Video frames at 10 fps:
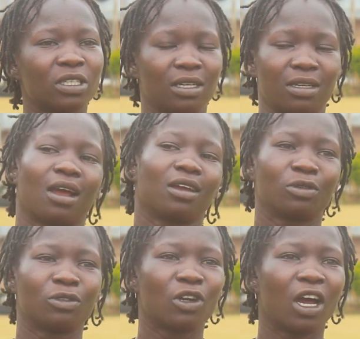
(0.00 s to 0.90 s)
I
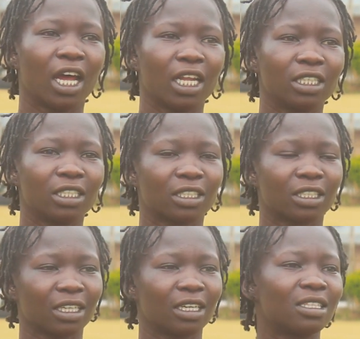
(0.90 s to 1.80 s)
could run,
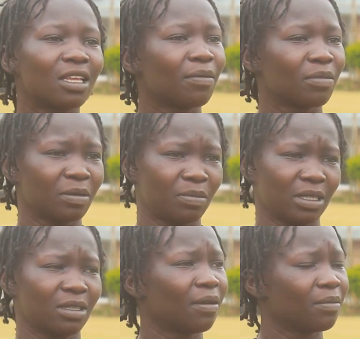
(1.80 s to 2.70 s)
get them, then
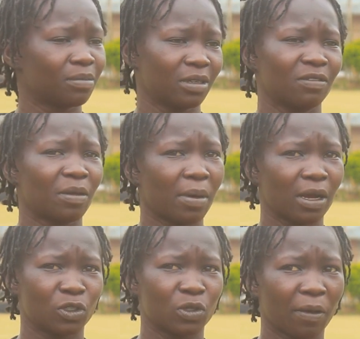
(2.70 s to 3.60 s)
pick them, give them
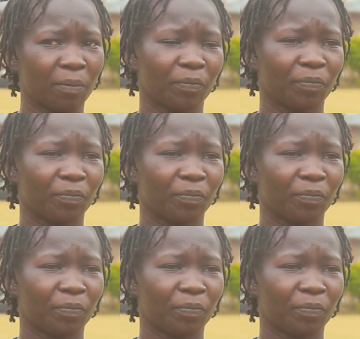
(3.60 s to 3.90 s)
back to them.